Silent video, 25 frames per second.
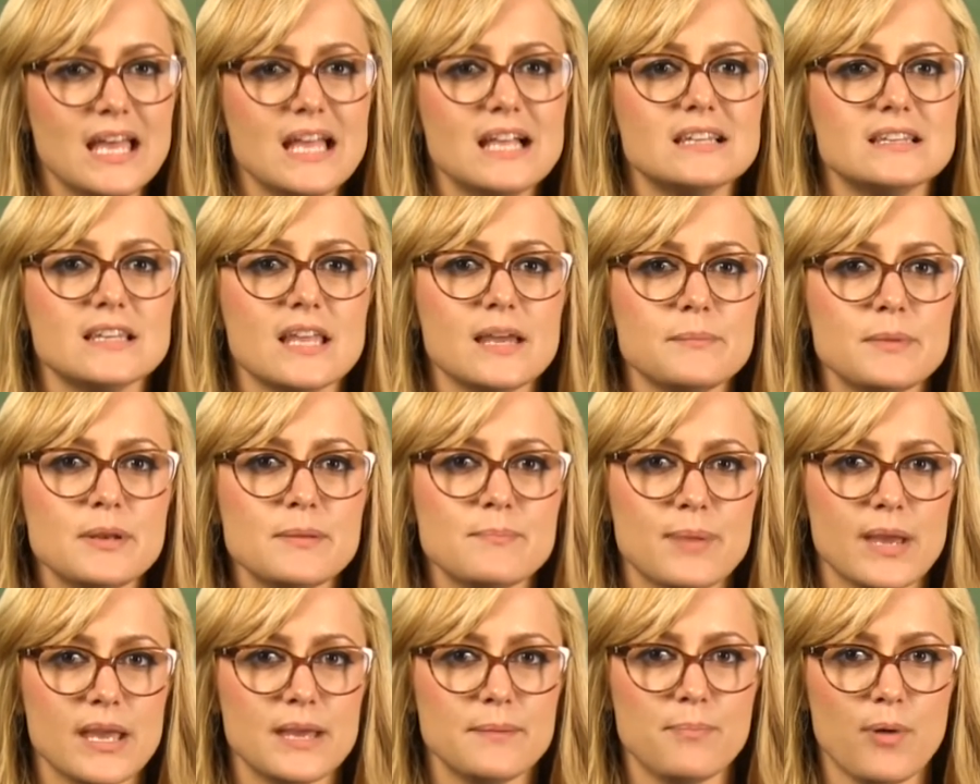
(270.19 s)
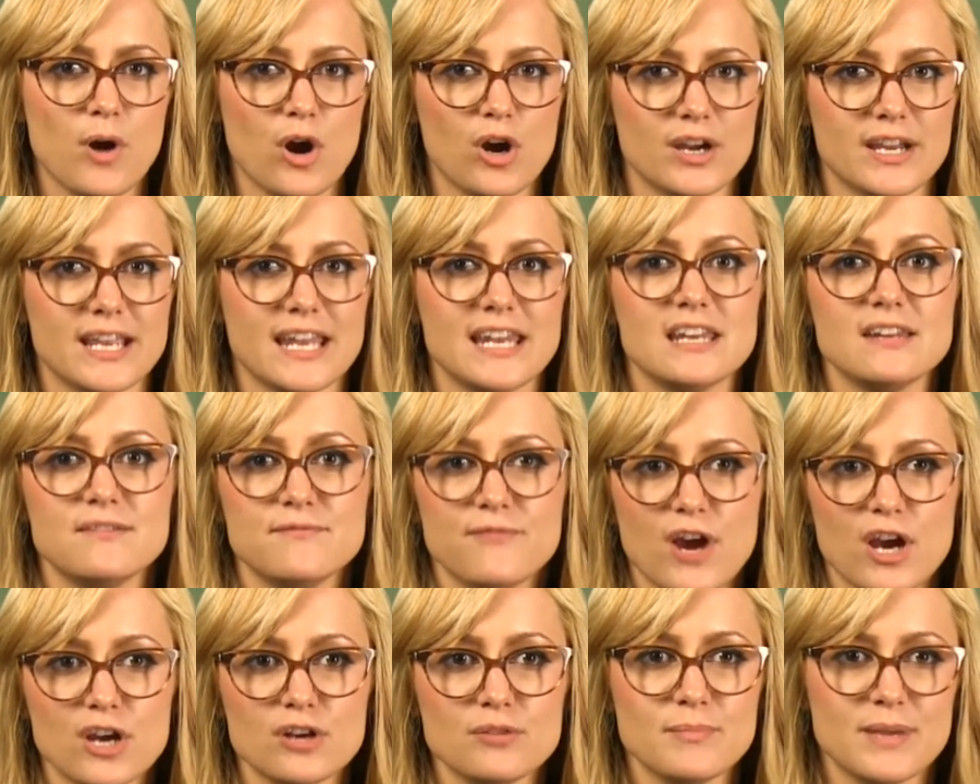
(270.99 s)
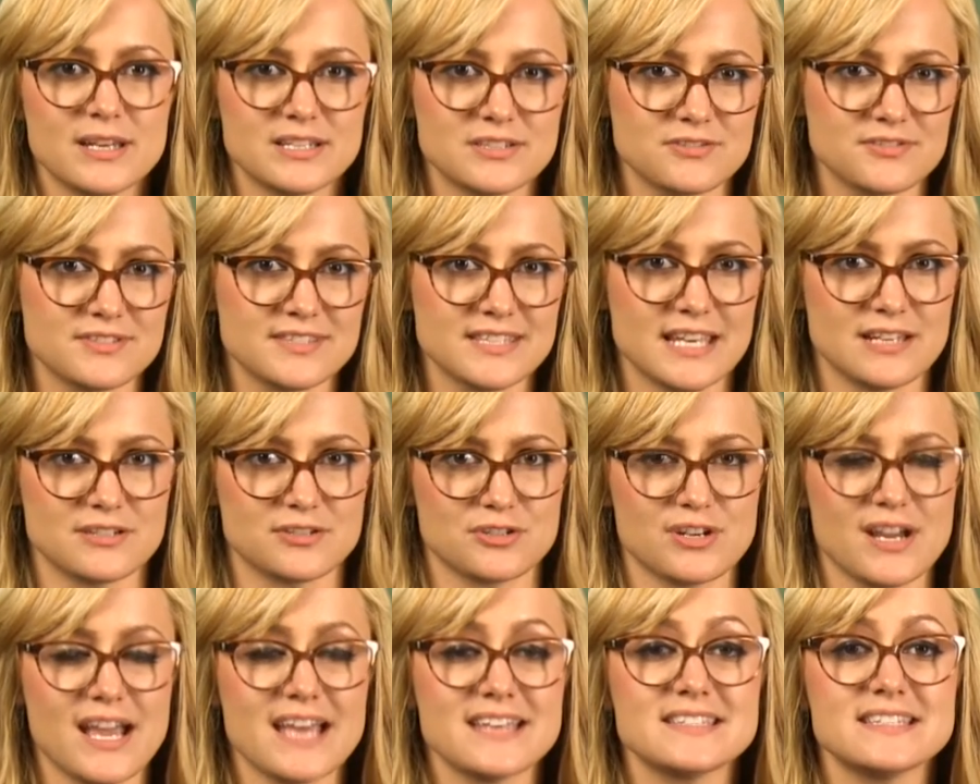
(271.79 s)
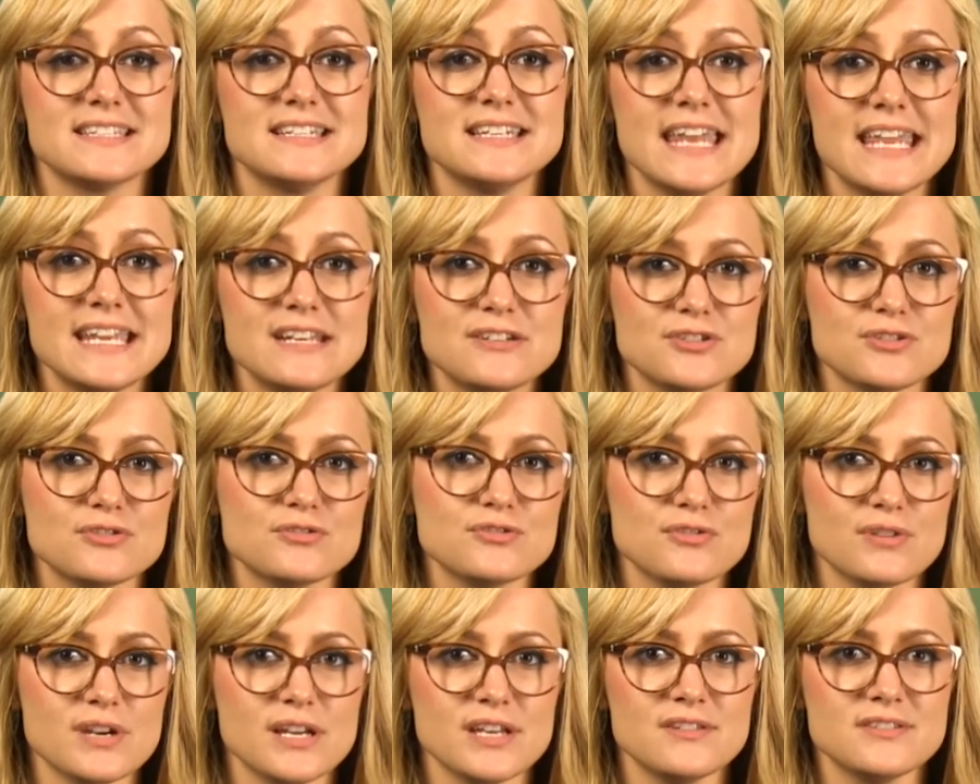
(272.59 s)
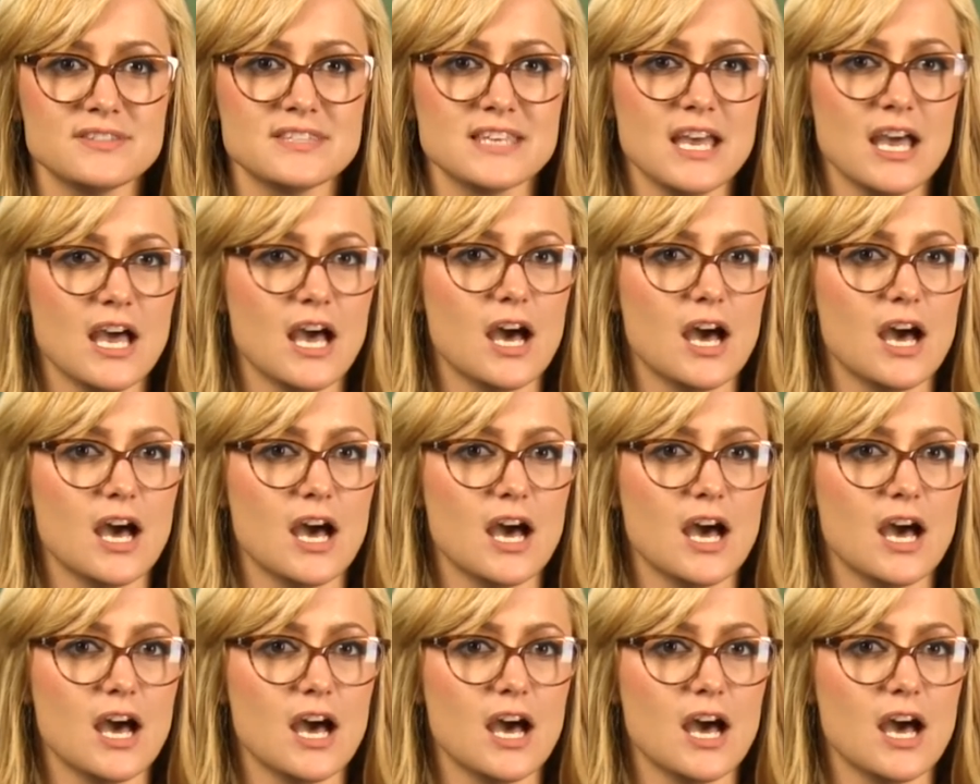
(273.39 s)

Lemon Bay Park and Environmental Center has nature trails,